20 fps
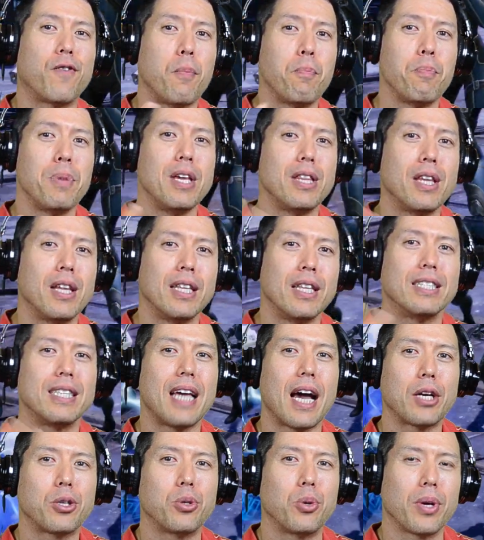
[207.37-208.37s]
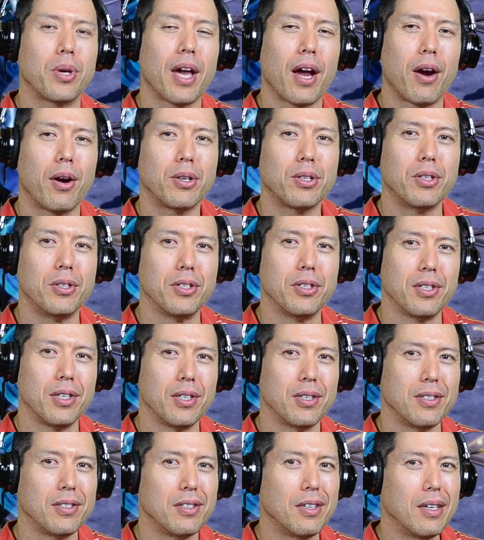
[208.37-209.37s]
me than these actual characters,
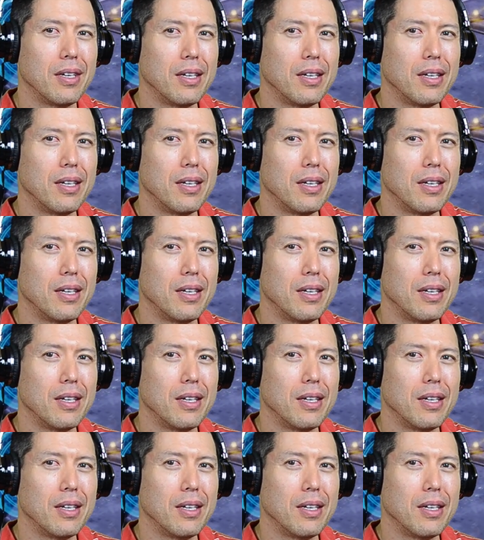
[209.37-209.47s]
and